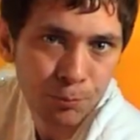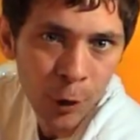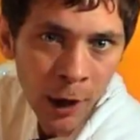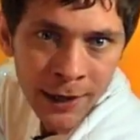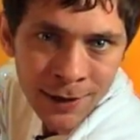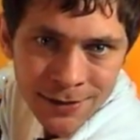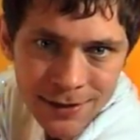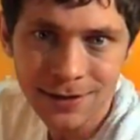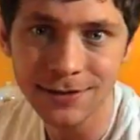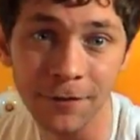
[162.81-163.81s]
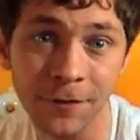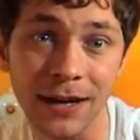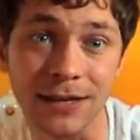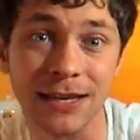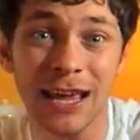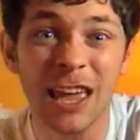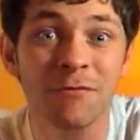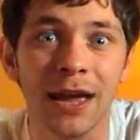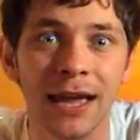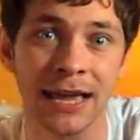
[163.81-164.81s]
Brilliant, said Venus,
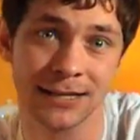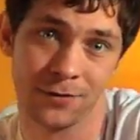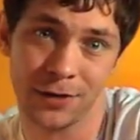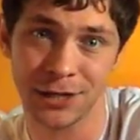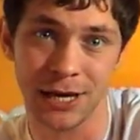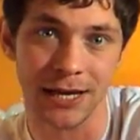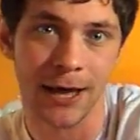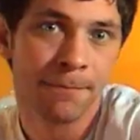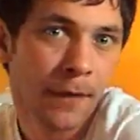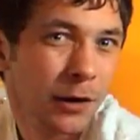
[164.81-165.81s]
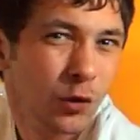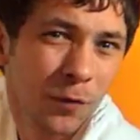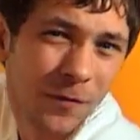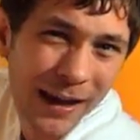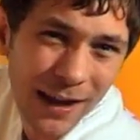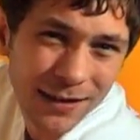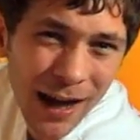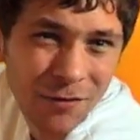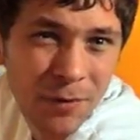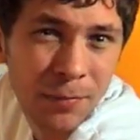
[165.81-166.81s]
giving me a kiss on the cheek. And don't forget to
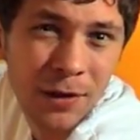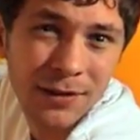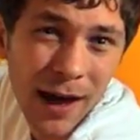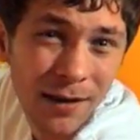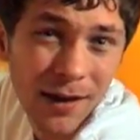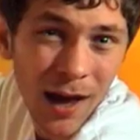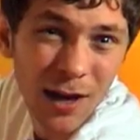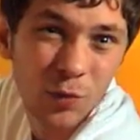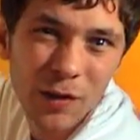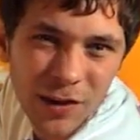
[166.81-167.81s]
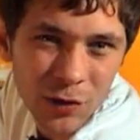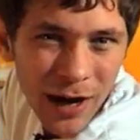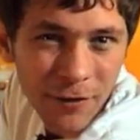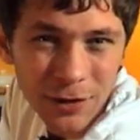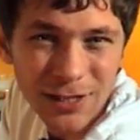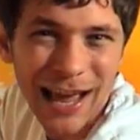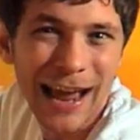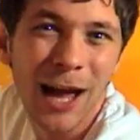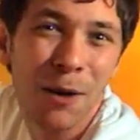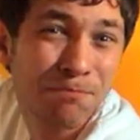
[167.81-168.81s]
have me put down as one of the drivers.
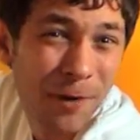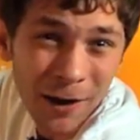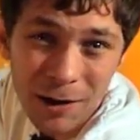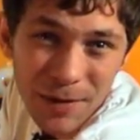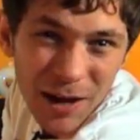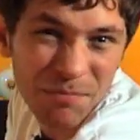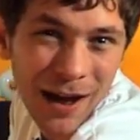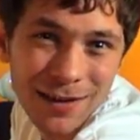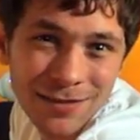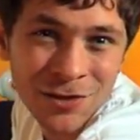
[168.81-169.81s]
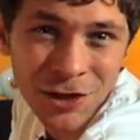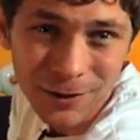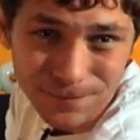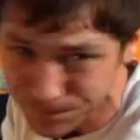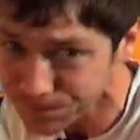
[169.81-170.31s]
I can't bear to be a passenger.